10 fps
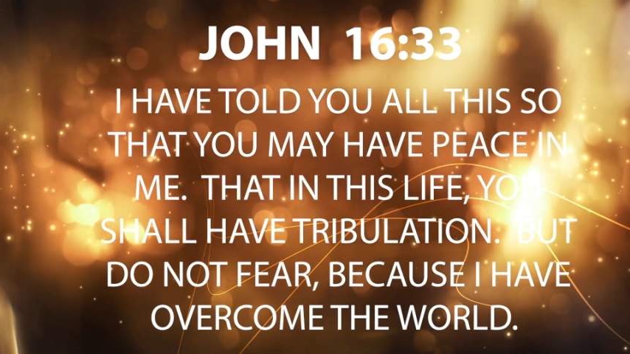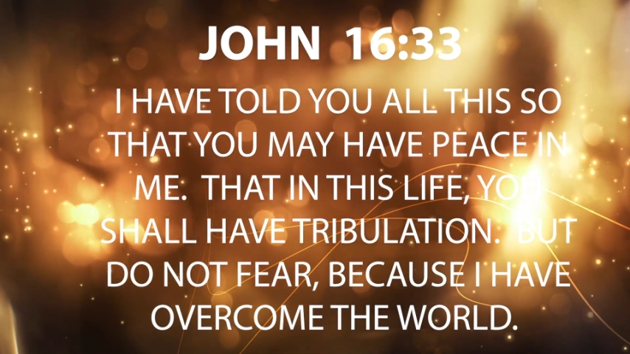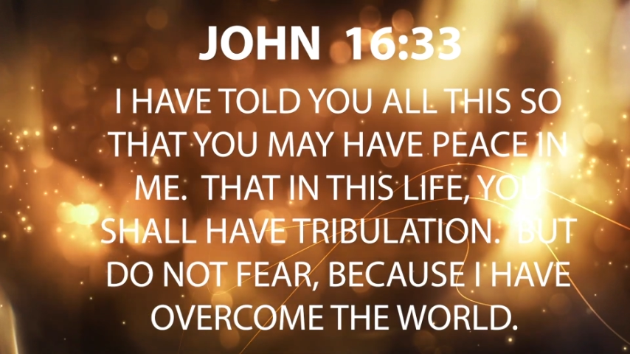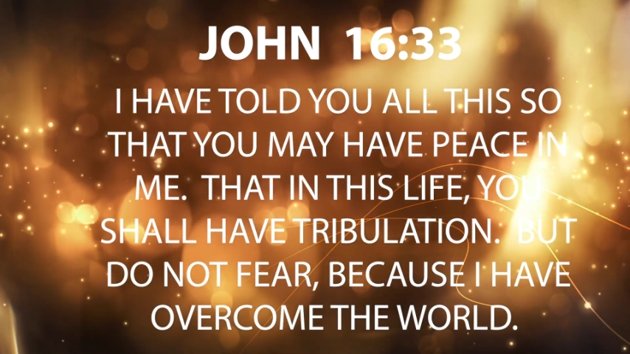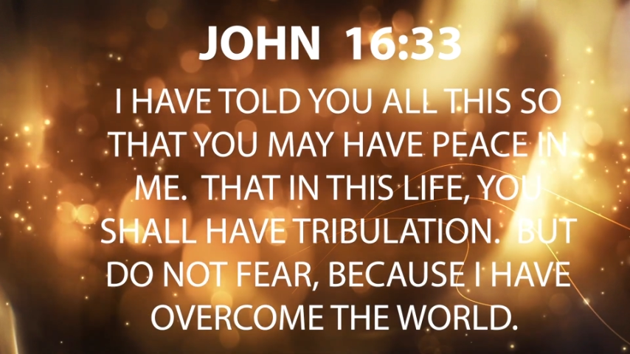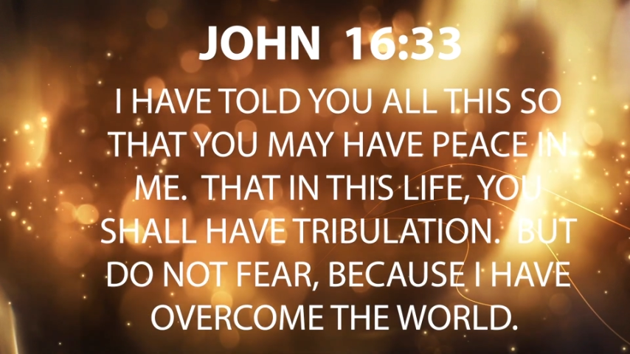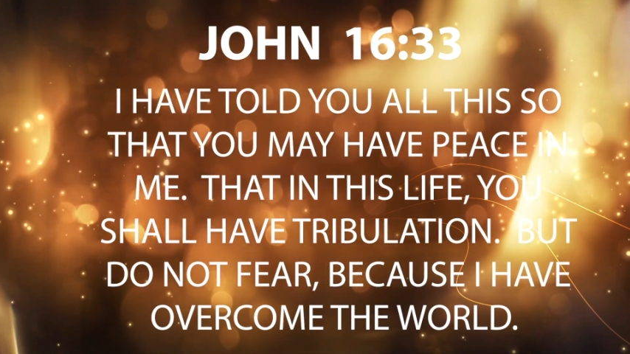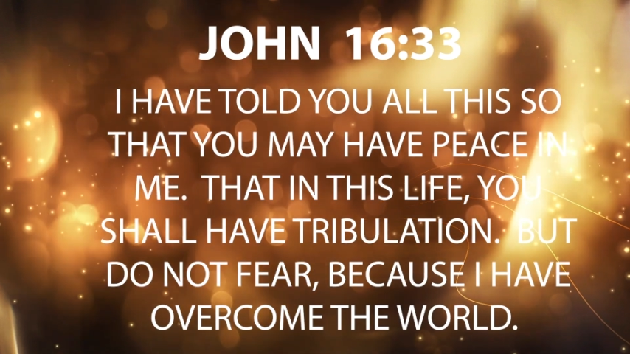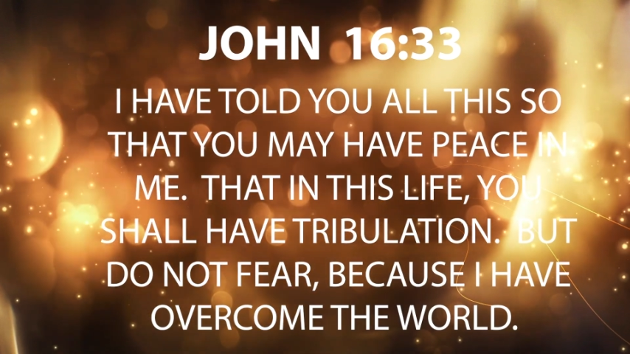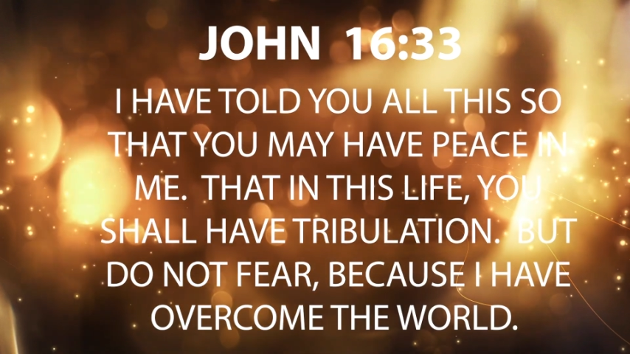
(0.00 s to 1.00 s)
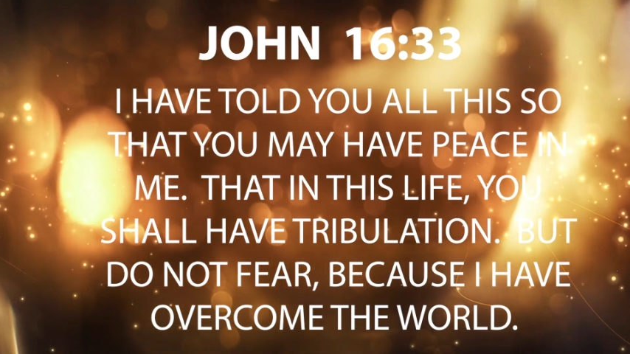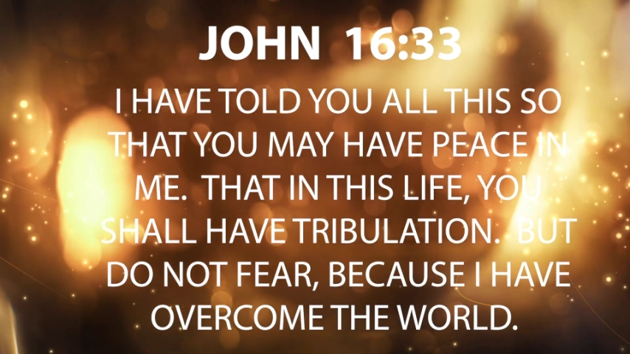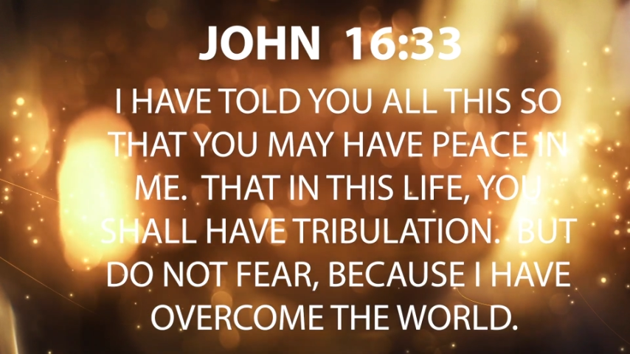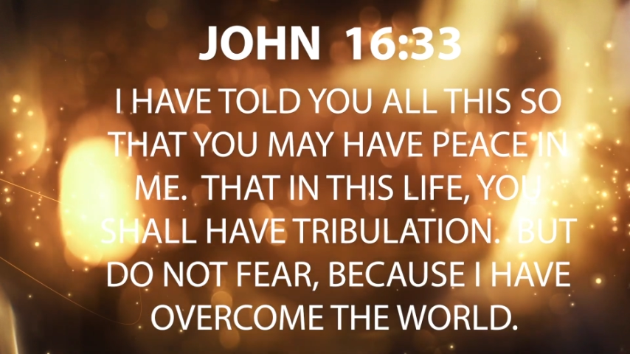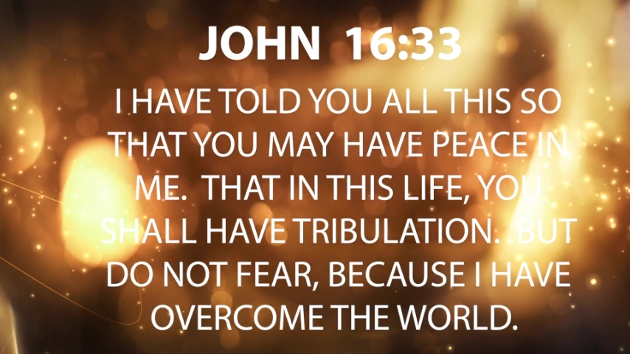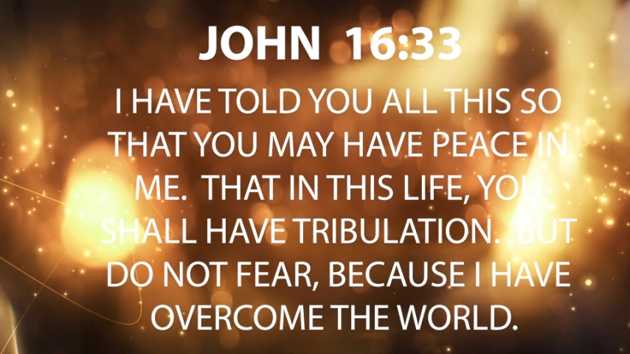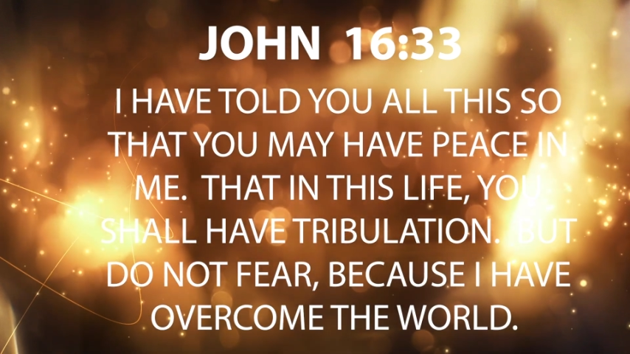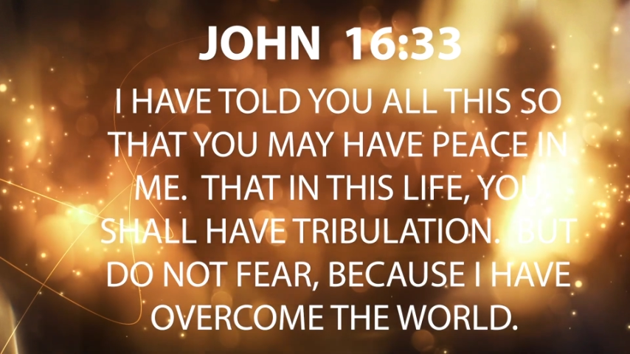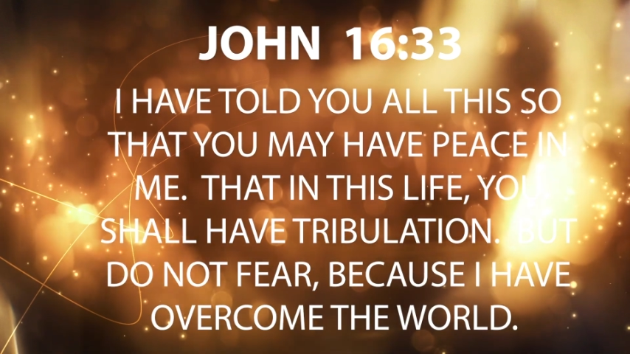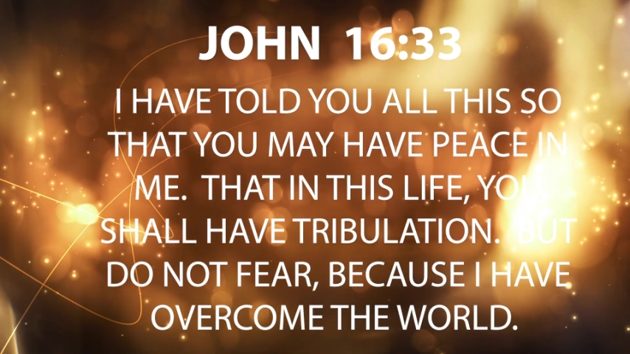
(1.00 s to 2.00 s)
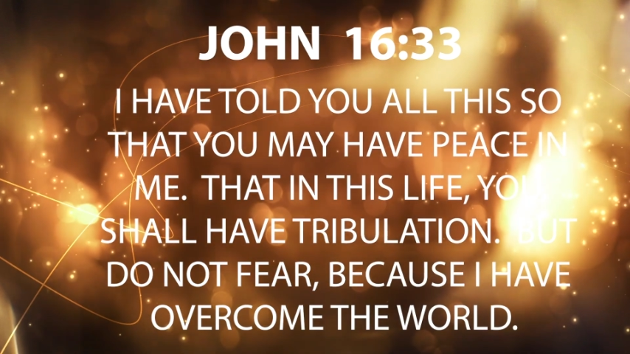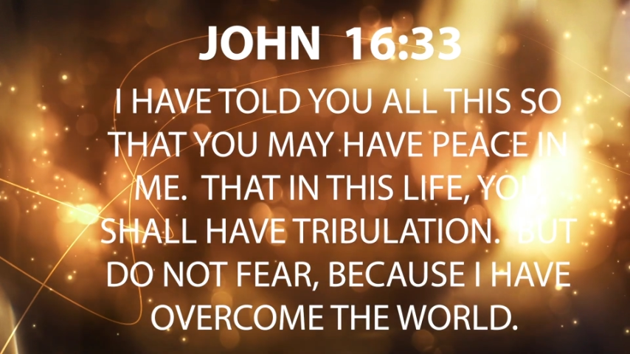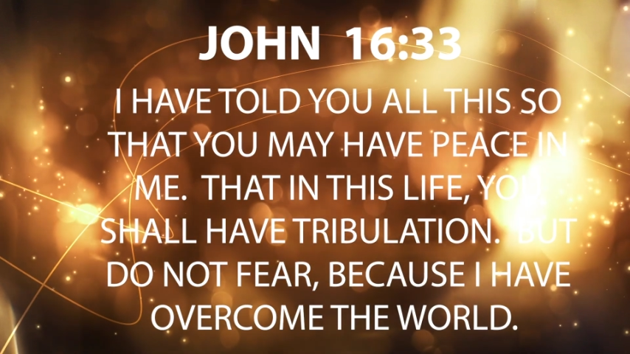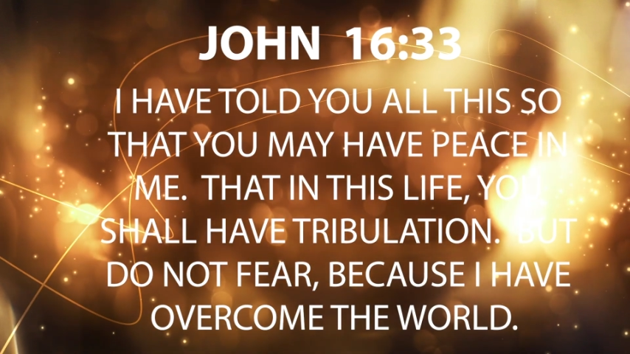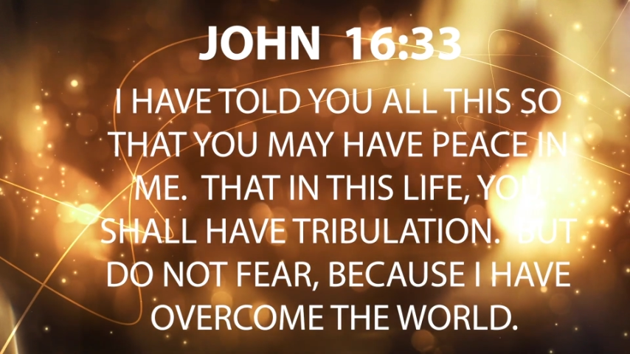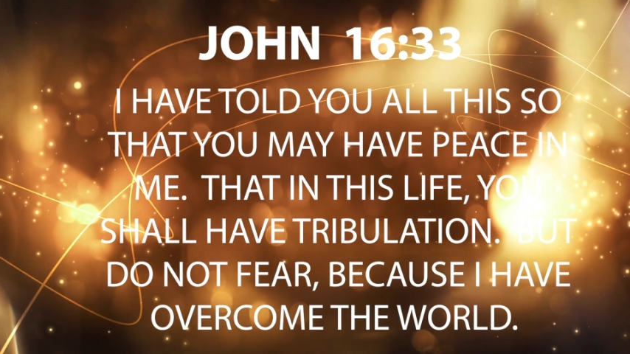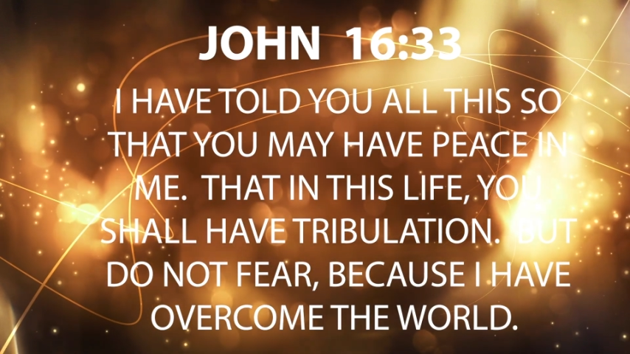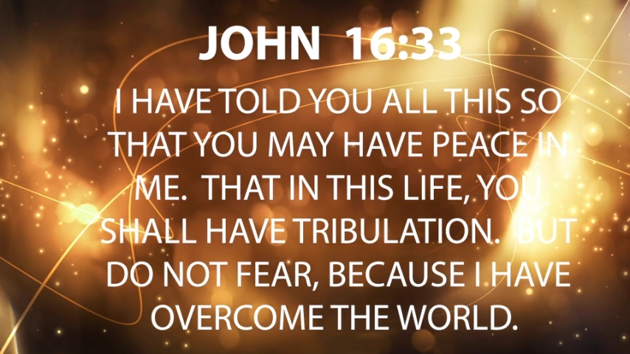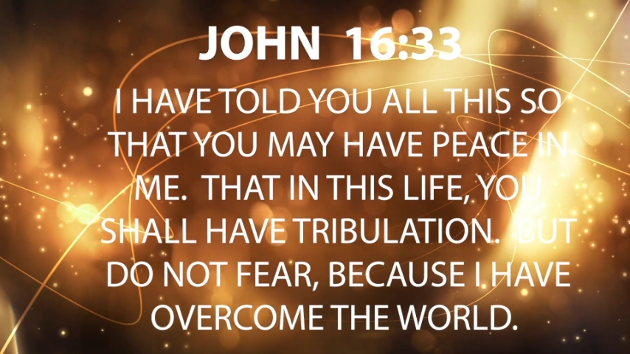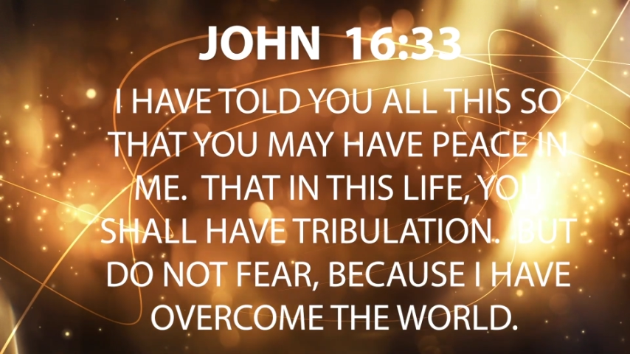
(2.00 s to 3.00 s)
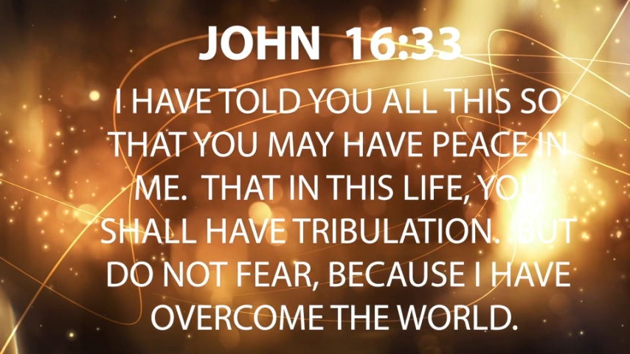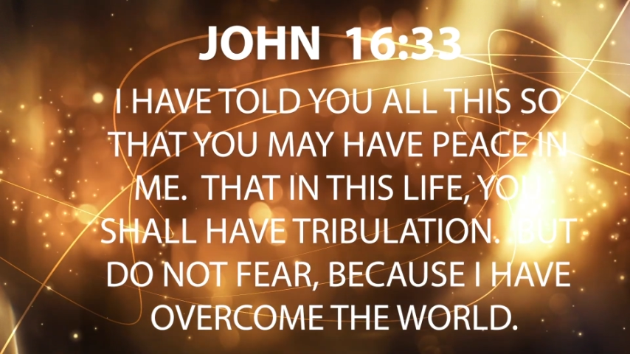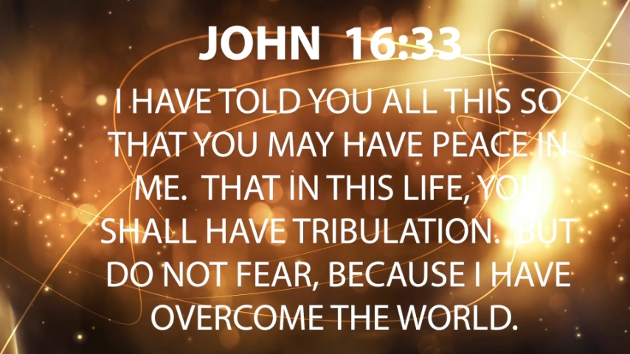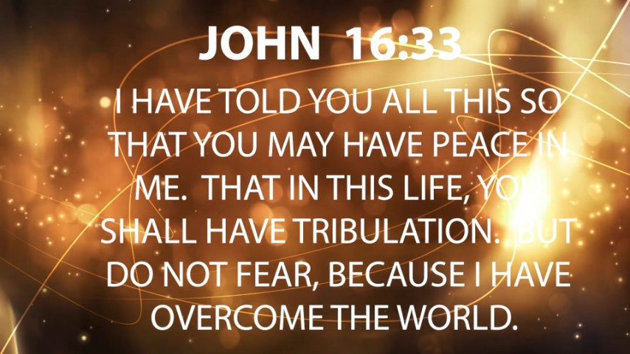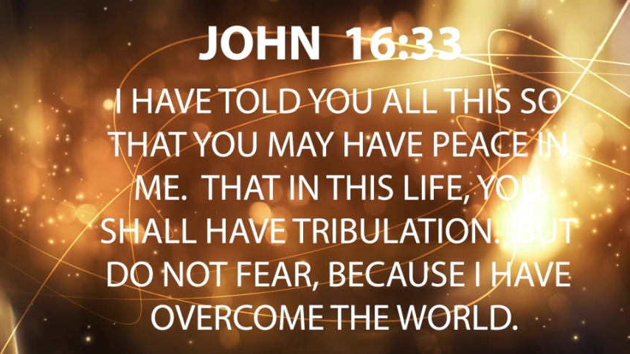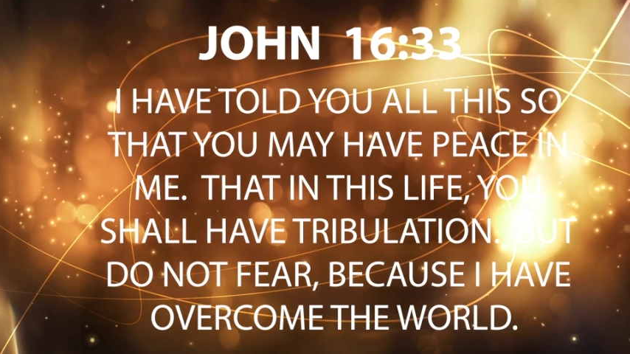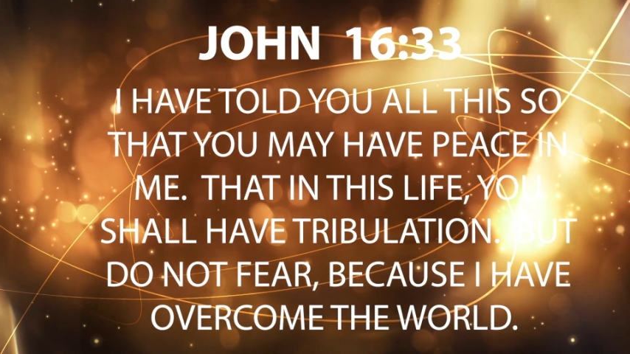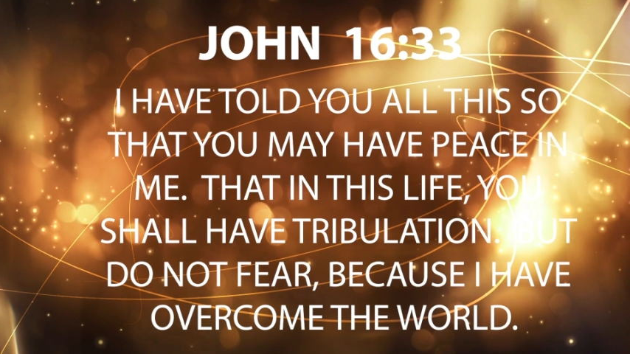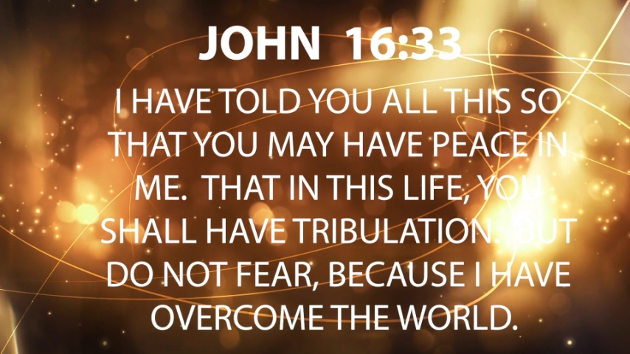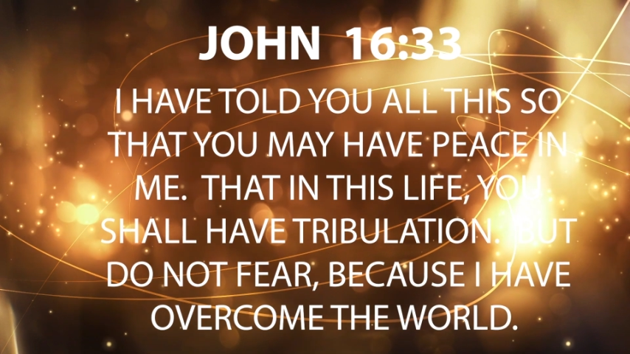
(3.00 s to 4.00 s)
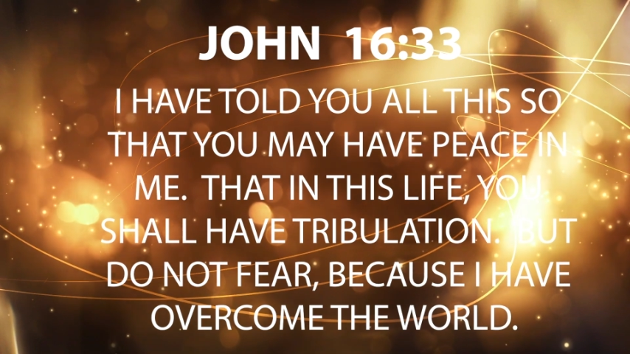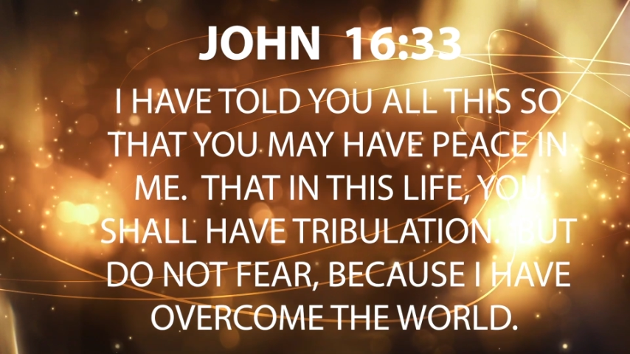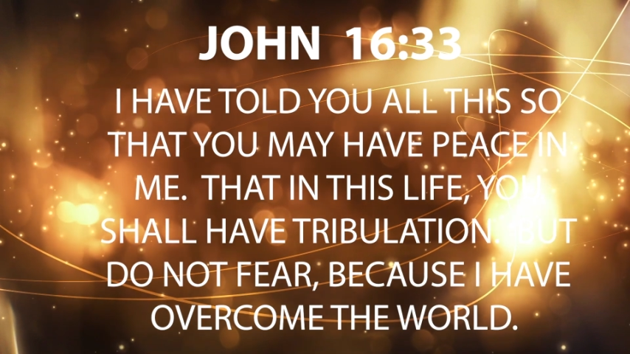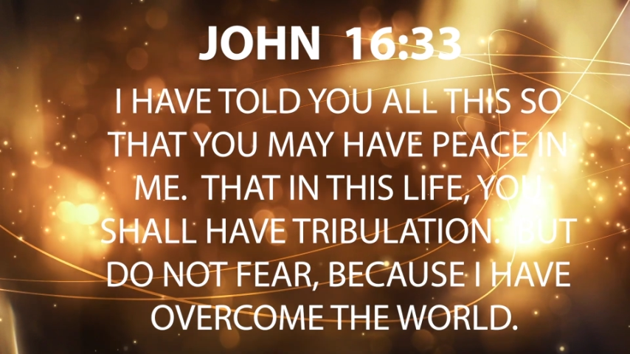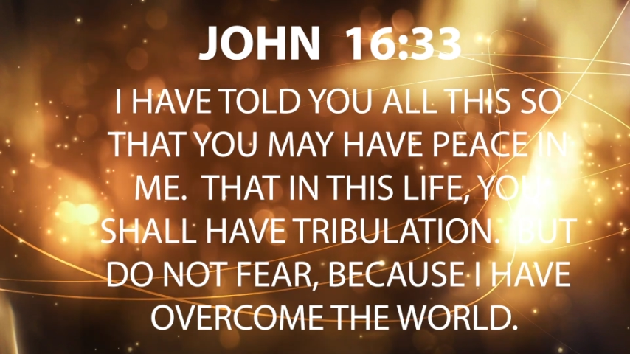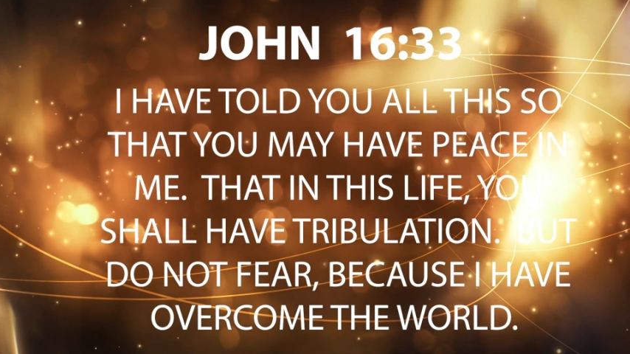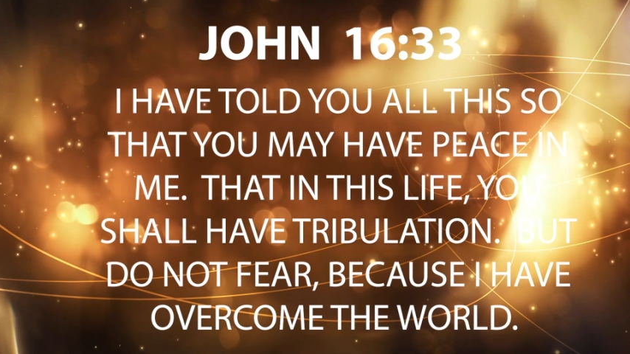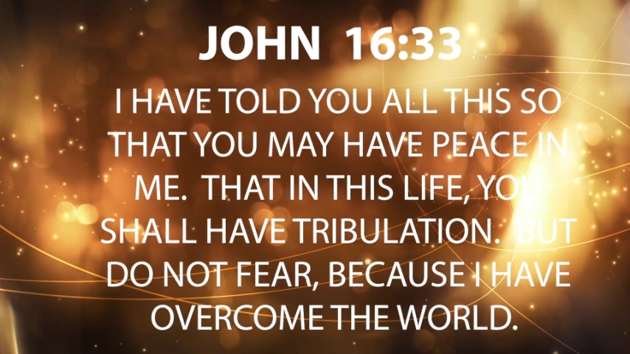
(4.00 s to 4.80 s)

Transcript: (no speaker visible)